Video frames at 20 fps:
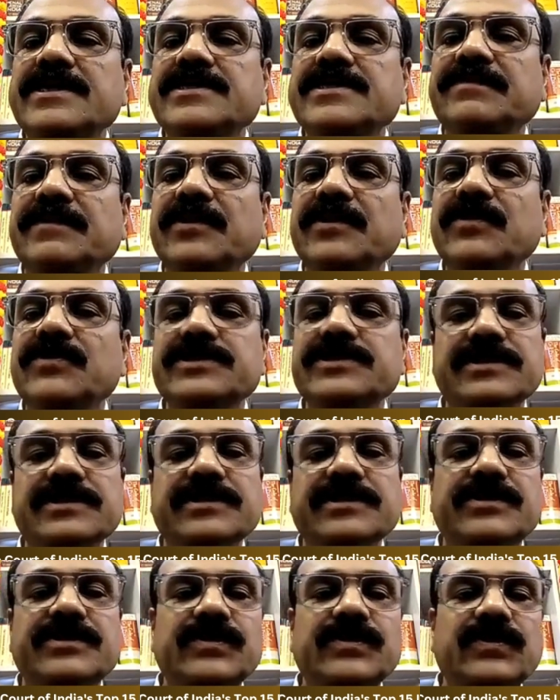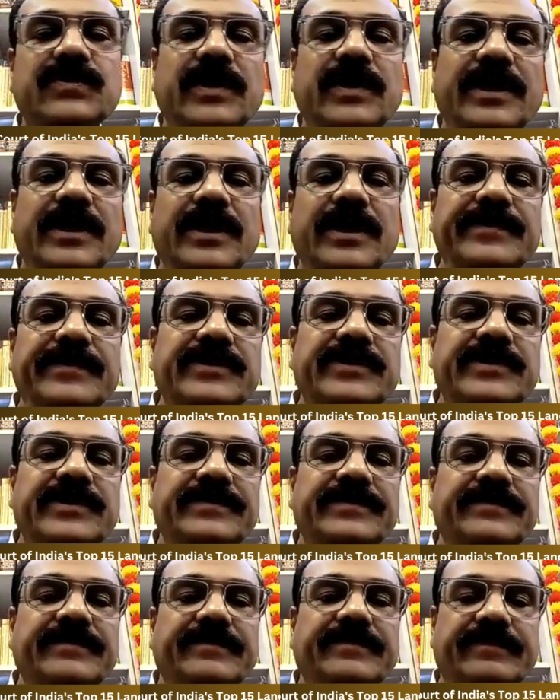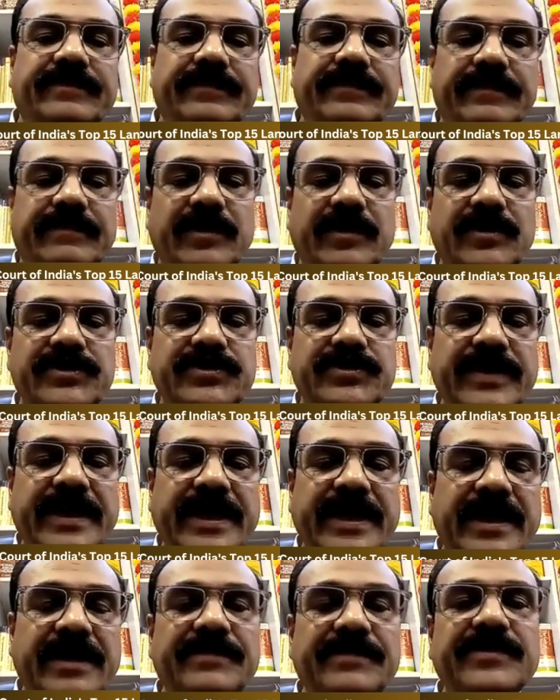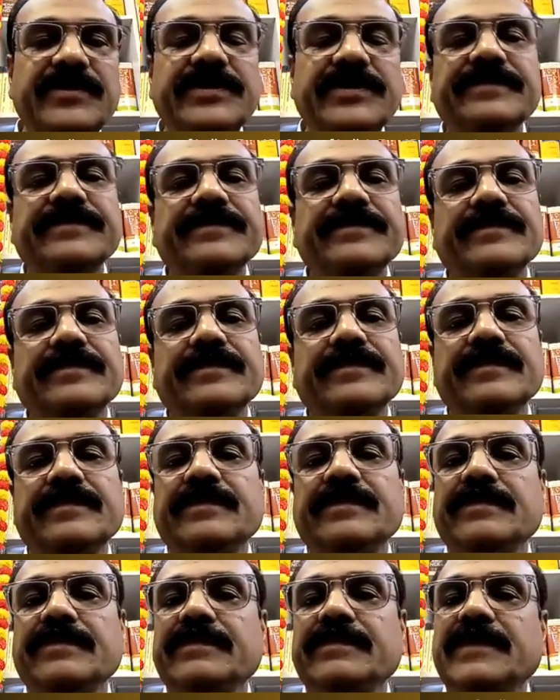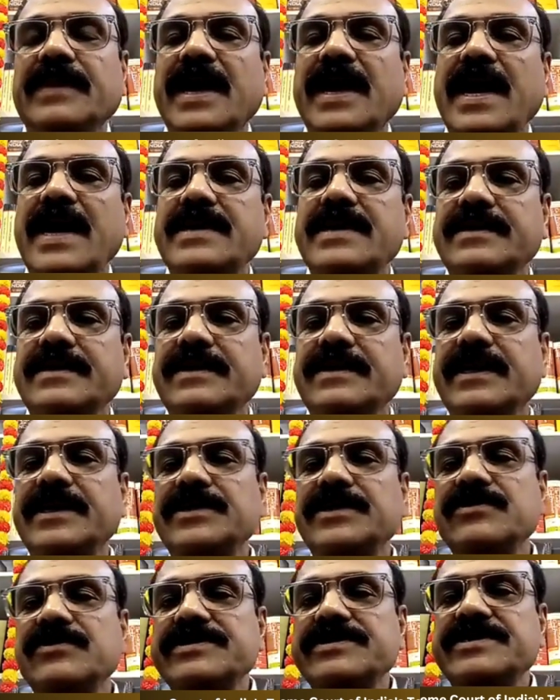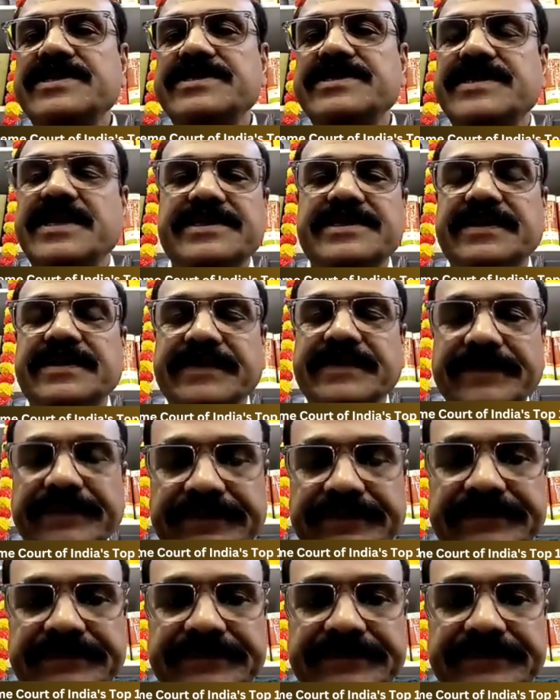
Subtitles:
ask Manoj to unmute. Manoj, you can unmute and conclude this session.